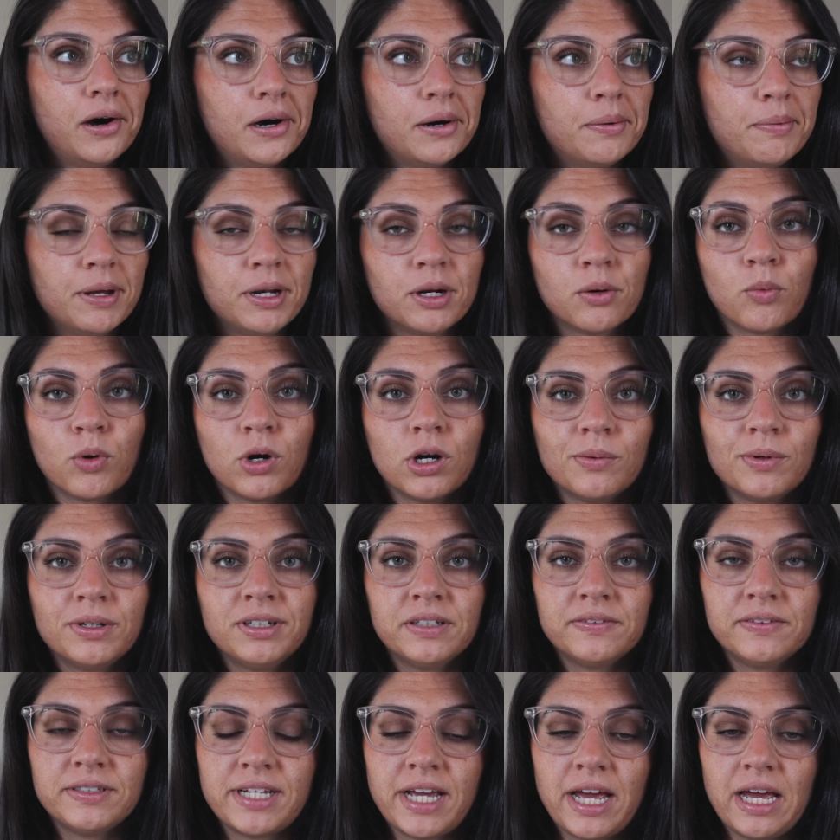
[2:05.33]
Been a whirlwind
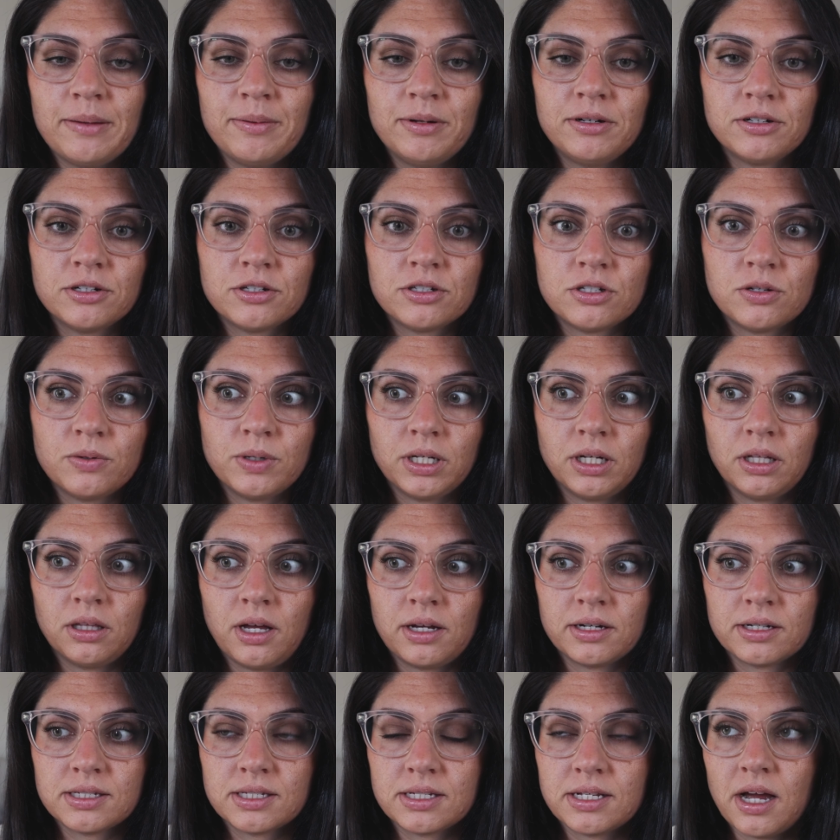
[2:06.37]
of a day. I've been just doing a
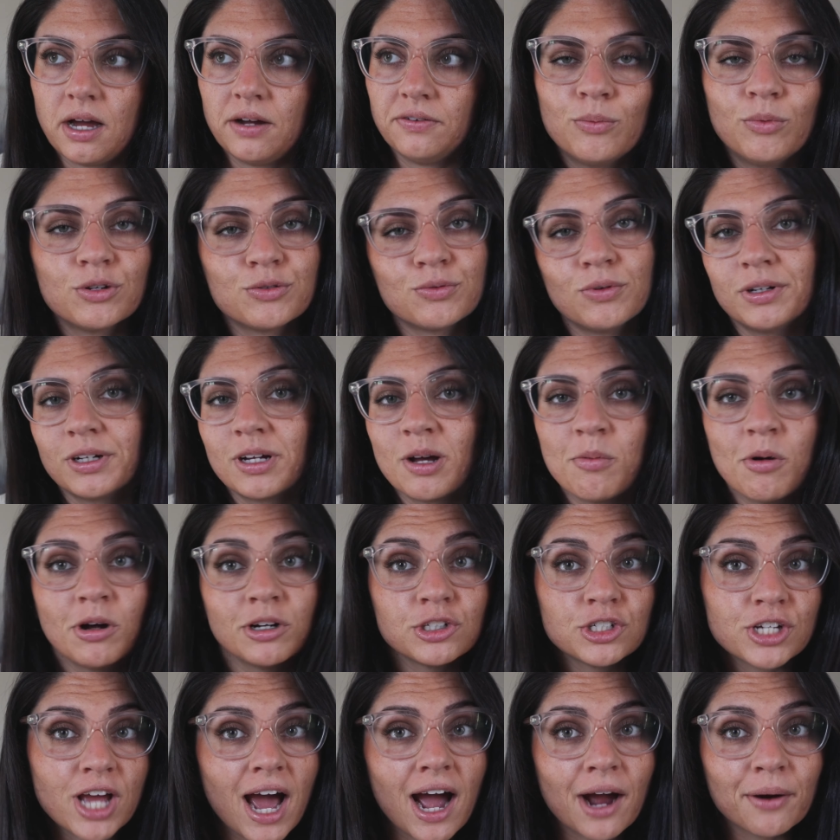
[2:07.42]
lot of stuff. I just wanted to come on
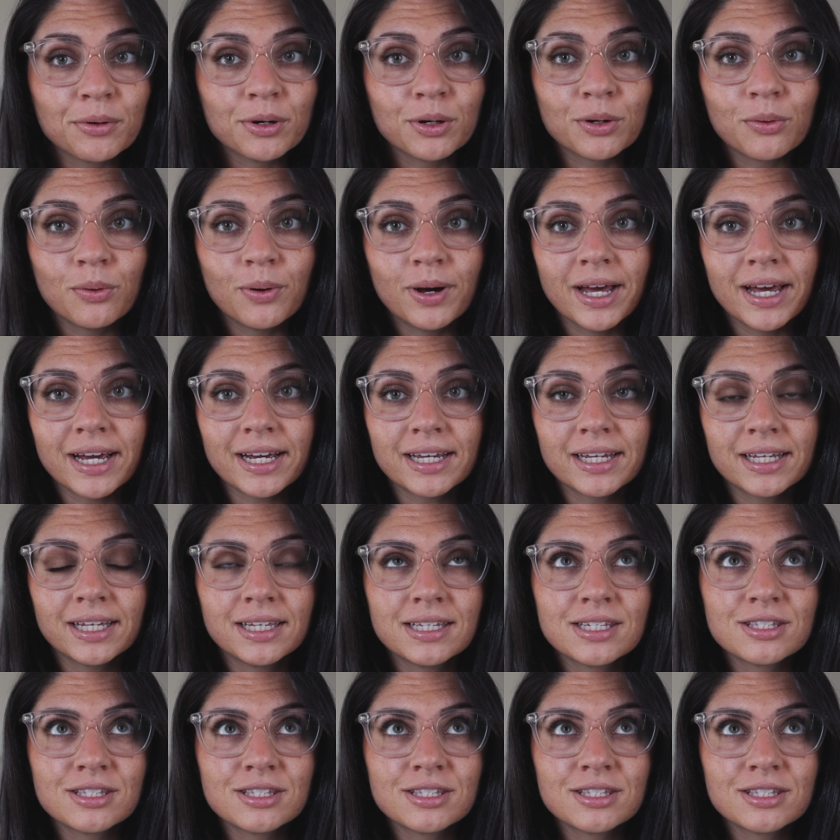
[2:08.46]
and chat real quick.